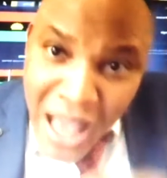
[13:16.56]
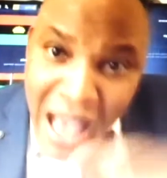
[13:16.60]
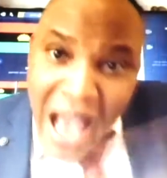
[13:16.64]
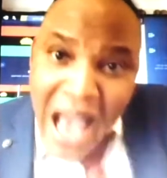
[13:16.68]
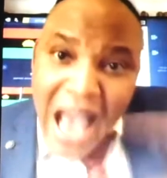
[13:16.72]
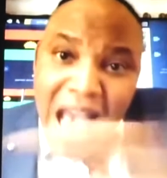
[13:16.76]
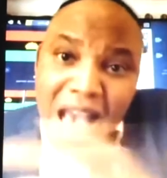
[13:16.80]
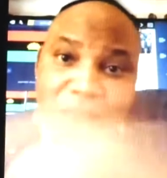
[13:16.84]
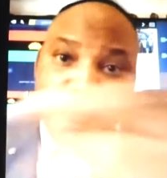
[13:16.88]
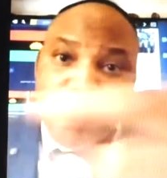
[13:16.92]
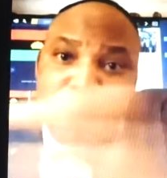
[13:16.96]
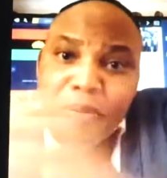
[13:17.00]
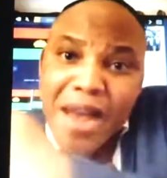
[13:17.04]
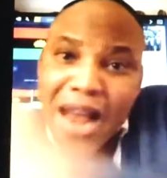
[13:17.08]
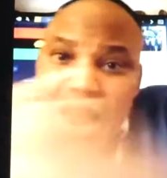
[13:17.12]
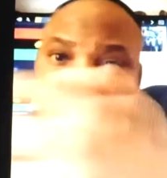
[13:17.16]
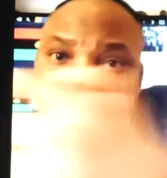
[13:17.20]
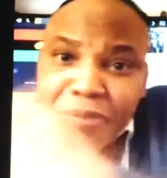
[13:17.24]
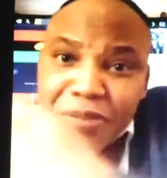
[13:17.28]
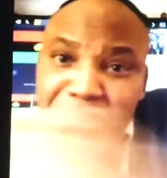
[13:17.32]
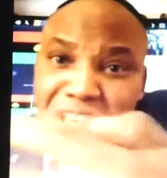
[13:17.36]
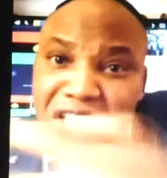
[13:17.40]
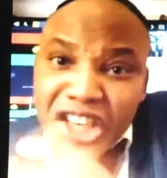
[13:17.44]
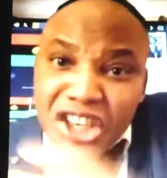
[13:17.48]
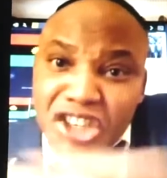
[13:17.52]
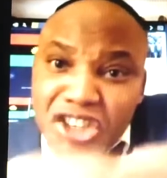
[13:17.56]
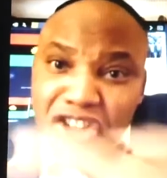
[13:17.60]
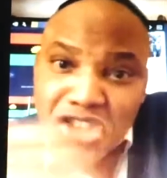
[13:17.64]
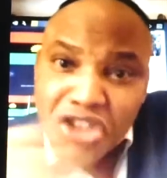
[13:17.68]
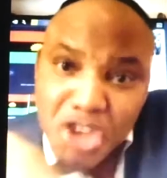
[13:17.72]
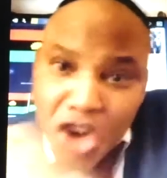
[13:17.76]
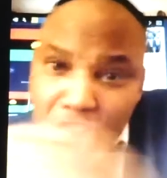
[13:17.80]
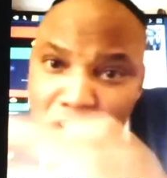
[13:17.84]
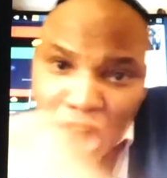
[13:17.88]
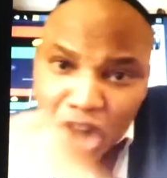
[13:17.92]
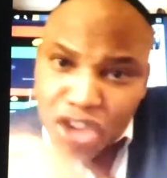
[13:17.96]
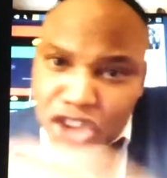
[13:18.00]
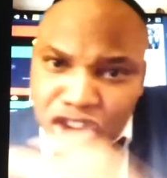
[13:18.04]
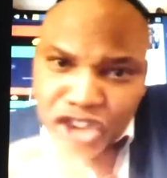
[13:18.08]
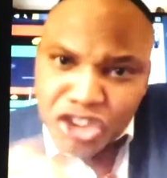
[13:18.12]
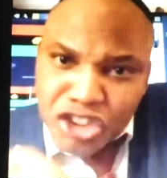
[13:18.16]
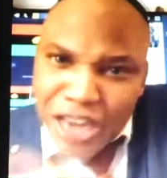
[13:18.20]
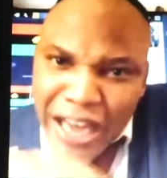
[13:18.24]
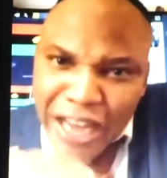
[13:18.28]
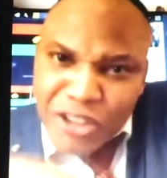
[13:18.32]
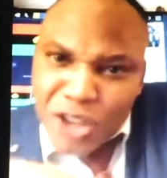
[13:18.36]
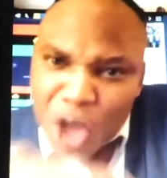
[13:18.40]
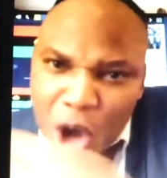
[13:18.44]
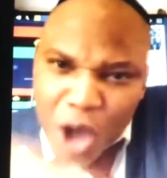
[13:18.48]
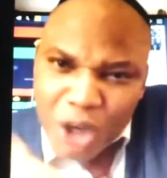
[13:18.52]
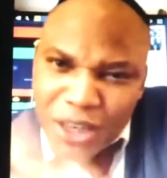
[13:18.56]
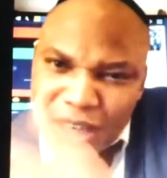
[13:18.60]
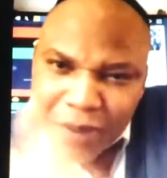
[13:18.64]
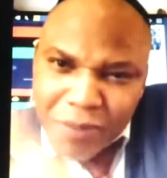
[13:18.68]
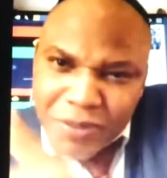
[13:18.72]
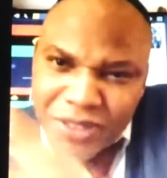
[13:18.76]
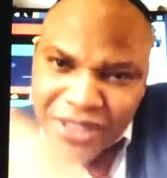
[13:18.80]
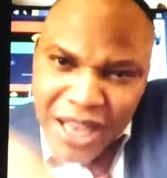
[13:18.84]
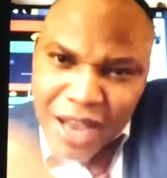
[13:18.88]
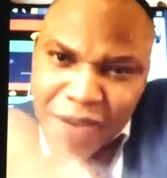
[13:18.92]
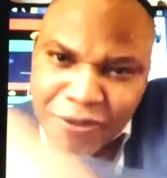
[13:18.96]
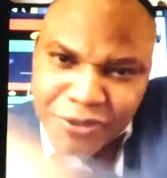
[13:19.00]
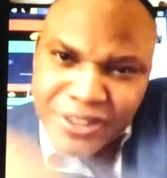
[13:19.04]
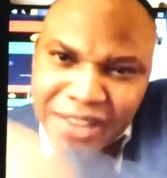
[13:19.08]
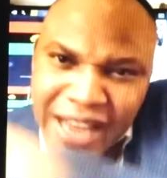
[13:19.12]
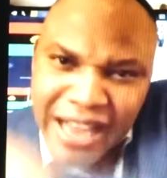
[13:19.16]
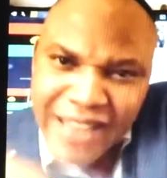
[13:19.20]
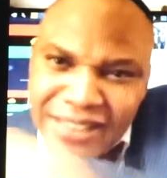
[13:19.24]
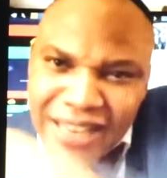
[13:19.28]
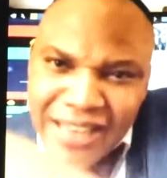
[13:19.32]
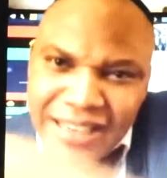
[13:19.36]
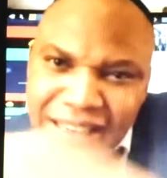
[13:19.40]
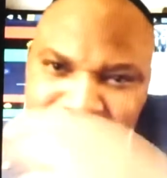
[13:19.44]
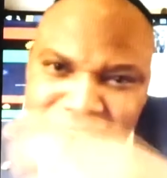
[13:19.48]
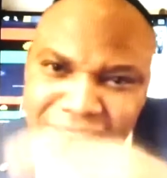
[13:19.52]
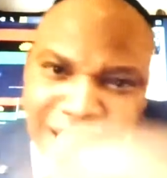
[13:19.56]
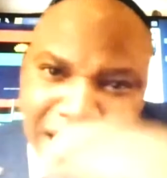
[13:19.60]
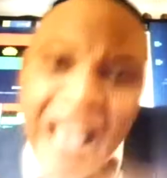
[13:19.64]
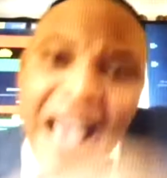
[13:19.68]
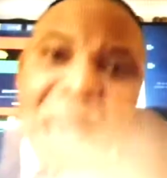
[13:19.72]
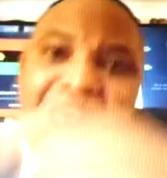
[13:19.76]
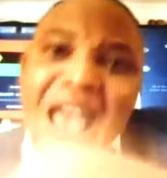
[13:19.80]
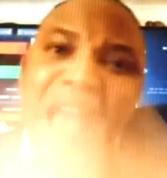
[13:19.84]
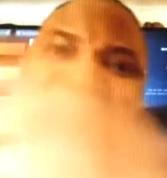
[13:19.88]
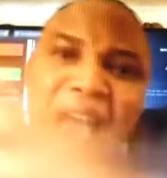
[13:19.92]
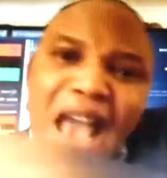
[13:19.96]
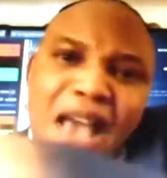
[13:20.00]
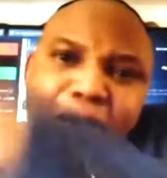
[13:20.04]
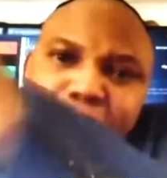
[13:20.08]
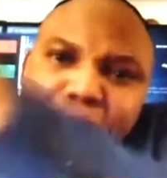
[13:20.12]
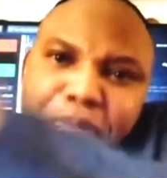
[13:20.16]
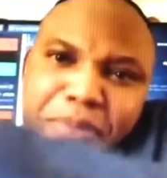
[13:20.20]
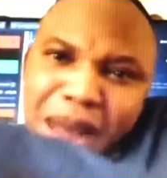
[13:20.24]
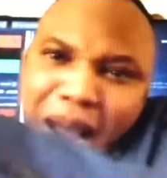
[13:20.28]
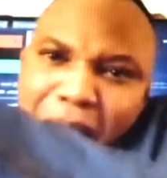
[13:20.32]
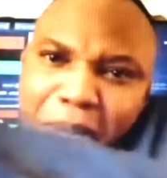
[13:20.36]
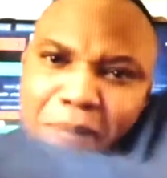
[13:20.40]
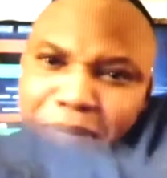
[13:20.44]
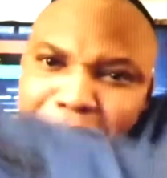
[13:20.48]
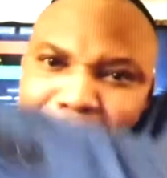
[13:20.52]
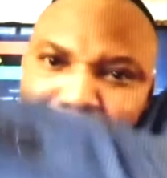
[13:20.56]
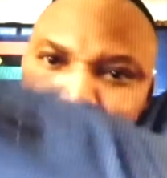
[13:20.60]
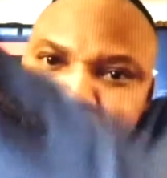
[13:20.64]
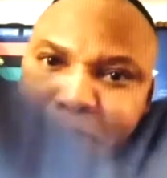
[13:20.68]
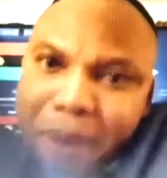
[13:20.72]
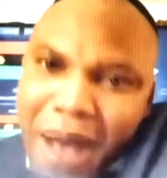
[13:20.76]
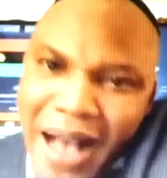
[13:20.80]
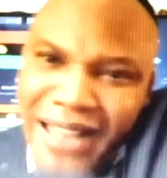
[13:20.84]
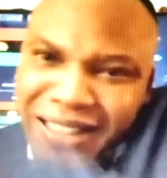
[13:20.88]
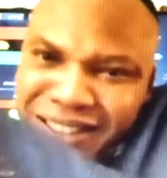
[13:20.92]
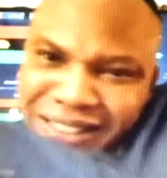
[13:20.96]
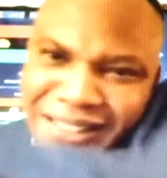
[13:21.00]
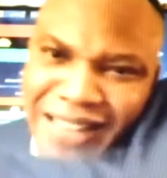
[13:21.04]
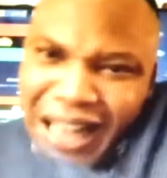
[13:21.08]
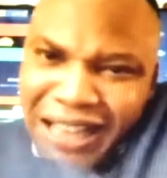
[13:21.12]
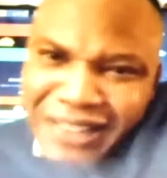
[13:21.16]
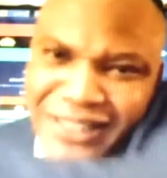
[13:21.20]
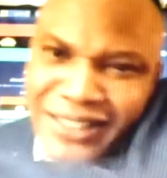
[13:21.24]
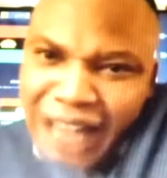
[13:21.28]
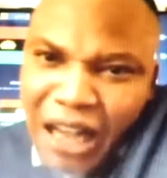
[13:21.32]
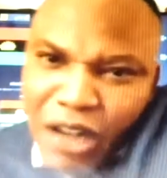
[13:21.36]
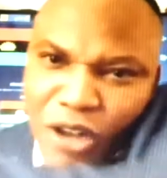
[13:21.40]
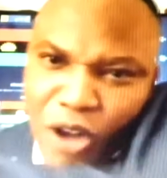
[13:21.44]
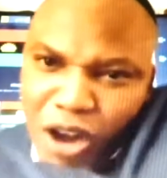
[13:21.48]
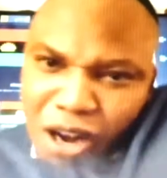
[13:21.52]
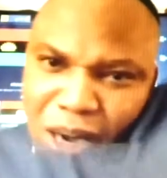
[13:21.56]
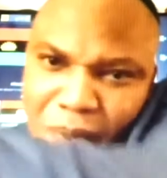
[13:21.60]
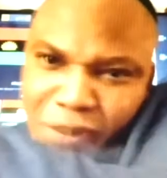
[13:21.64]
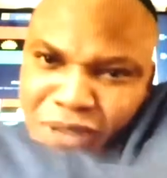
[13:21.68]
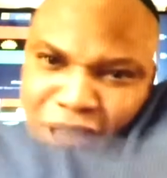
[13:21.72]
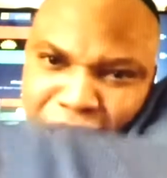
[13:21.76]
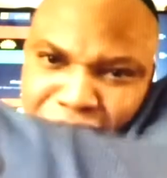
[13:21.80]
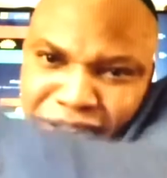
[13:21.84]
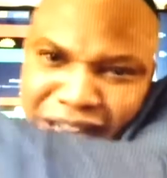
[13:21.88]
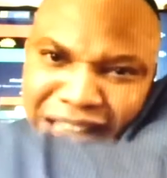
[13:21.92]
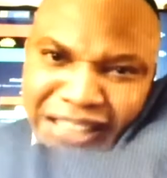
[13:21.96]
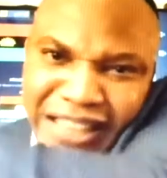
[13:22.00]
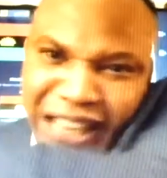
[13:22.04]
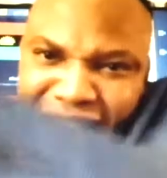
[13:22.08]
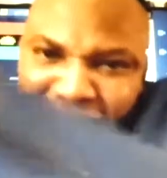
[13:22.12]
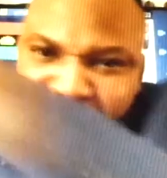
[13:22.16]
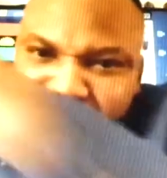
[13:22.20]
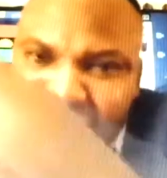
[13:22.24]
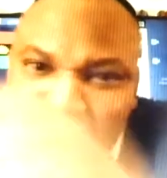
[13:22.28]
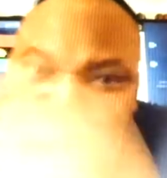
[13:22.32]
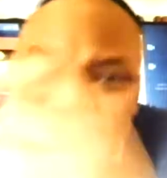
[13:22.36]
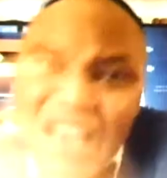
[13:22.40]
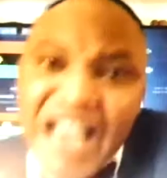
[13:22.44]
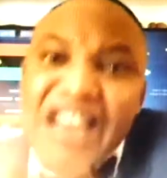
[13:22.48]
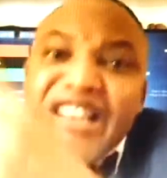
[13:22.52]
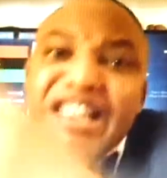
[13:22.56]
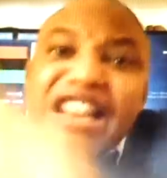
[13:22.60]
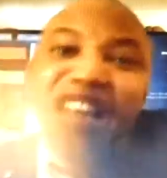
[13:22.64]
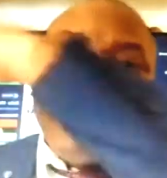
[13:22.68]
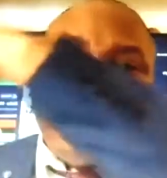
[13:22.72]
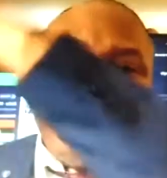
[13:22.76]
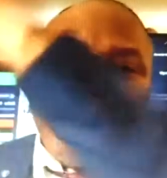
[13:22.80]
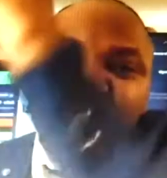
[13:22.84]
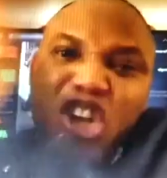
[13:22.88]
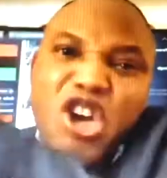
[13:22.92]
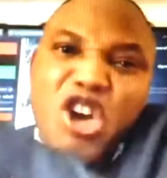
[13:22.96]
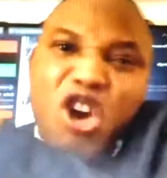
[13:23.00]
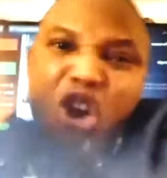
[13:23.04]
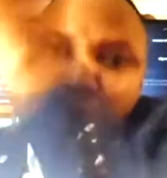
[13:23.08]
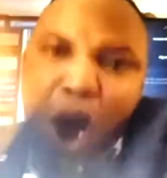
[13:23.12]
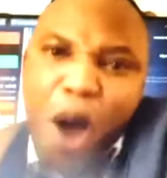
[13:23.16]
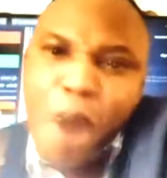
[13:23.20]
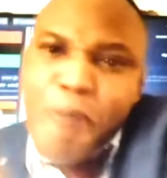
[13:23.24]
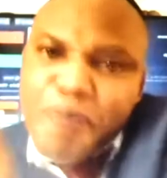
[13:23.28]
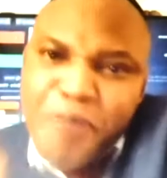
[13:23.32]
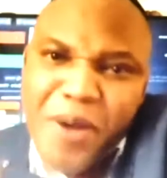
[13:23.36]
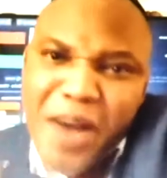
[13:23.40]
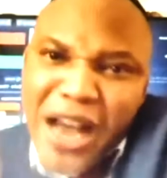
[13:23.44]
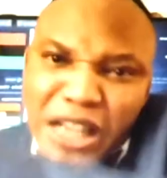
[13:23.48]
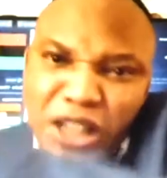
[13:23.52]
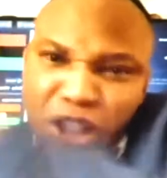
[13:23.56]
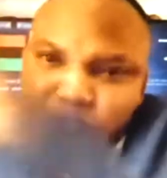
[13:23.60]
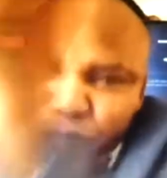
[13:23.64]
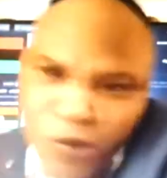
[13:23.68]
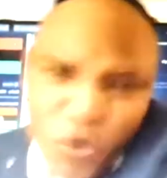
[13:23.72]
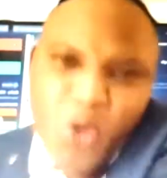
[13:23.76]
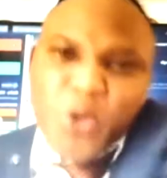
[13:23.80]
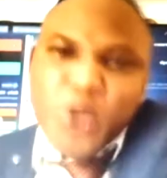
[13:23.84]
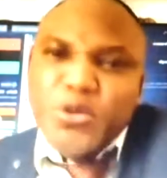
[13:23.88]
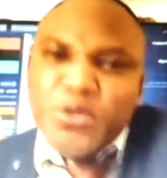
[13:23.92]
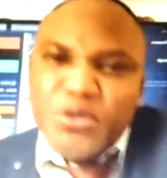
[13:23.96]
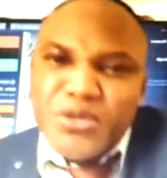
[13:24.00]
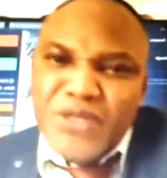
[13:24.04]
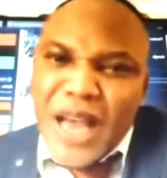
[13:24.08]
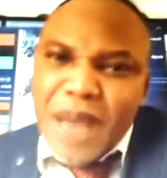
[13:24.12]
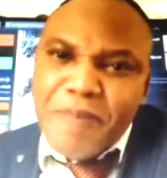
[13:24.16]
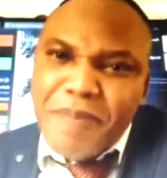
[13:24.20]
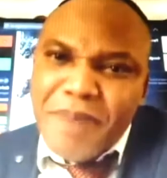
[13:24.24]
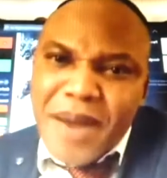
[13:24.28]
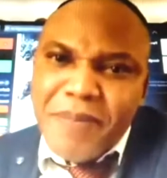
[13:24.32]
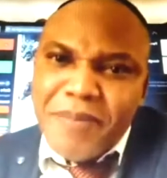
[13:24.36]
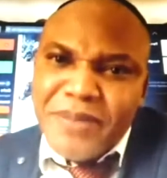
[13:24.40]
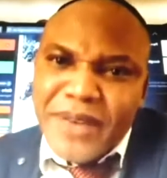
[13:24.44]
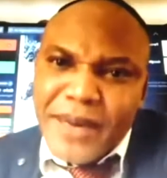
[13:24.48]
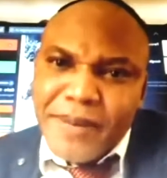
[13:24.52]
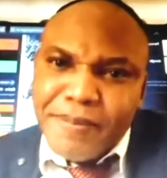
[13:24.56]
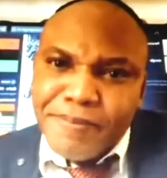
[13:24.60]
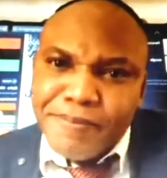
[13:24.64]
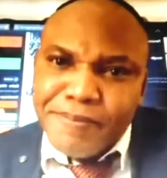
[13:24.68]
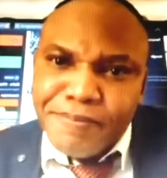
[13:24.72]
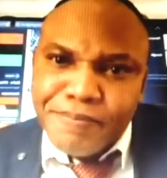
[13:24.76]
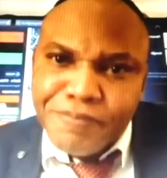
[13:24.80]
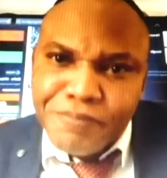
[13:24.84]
I blame the idiots that call themselves Niger Delta. I blame the bastards that call themselves Niger Delta. The hopeless fools, I blame them.